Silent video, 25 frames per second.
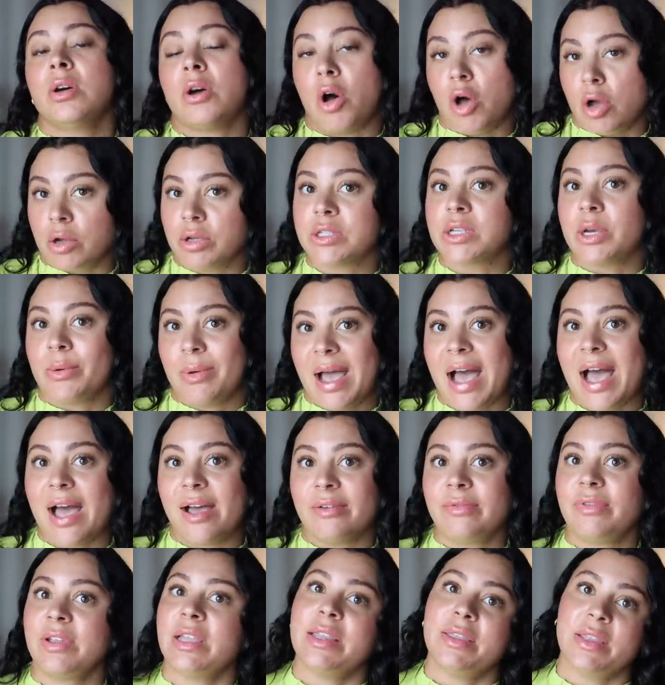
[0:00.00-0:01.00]
also
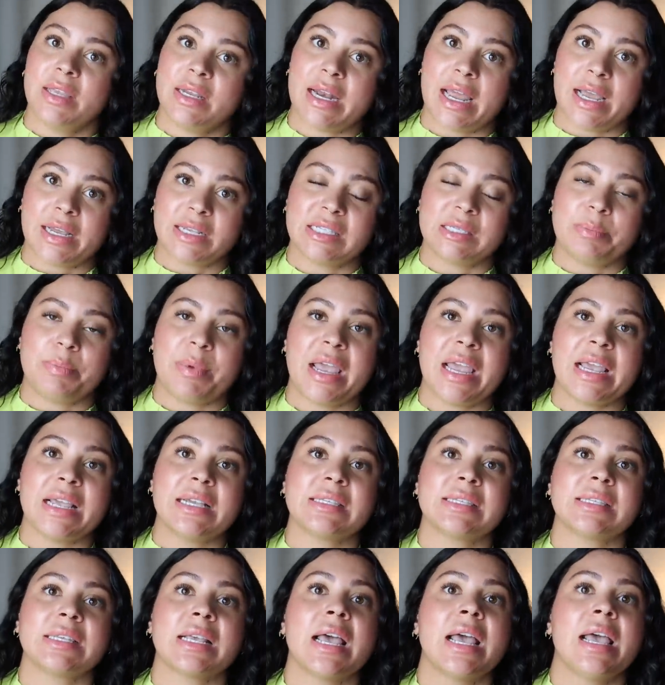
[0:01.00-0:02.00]
have in the next
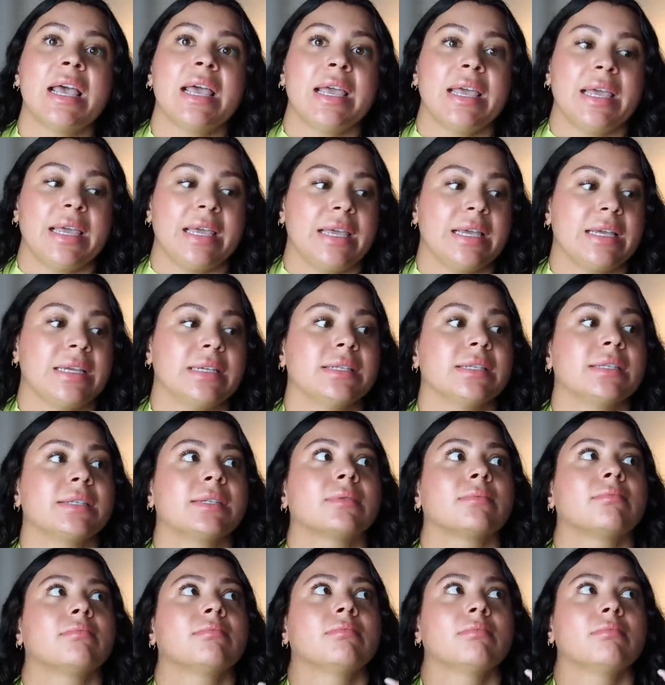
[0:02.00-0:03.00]
space is